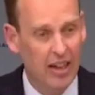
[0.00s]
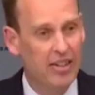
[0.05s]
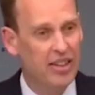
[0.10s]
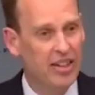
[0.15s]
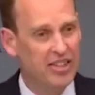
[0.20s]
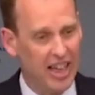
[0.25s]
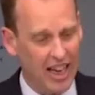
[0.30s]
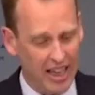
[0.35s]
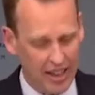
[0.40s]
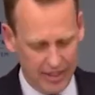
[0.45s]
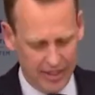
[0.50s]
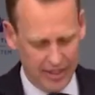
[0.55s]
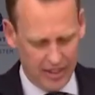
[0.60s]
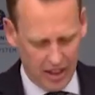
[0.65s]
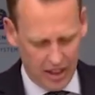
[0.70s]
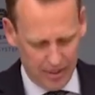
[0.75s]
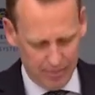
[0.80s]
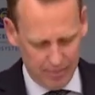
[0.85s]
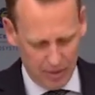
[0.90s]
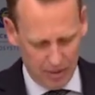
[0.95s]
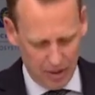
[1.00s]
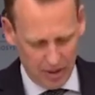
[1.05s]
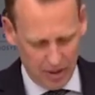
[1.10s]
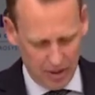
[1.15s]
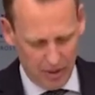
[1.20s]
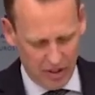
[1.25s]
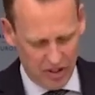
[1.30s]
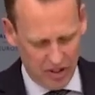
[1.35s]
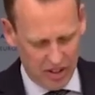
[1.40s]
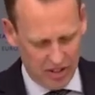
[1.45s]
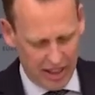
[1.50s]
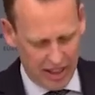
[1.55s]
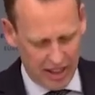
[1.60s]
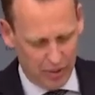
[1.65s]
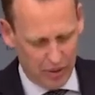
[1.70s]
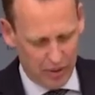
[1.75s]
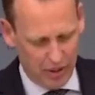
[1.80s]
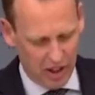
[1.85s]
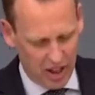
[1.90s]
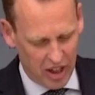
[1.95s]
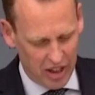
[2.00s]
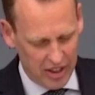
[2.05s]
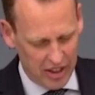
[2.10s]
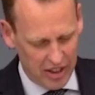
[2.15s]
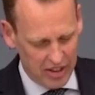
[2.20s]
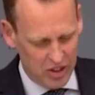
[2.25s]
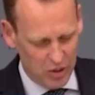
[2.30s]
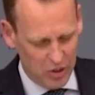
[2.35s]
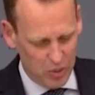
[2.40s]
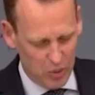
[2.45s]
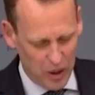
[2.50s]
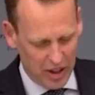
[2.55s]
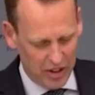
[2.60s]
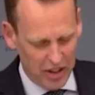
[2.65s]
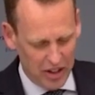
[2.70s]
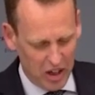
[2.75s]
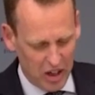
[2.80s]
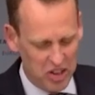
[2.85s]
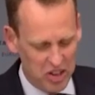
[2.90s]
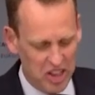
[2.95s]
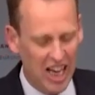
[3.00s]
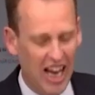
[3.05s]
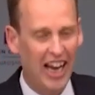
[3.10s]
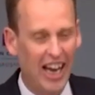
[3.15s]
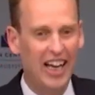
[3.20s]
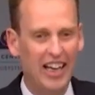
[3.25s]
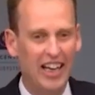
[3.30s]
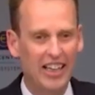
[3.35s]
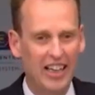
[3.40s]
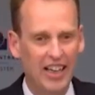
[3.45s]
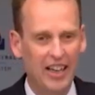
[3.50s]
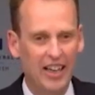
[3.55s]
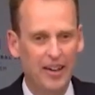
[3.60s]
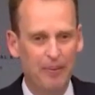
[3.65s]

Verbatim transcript: The second um, um, strand of thought is the well known saying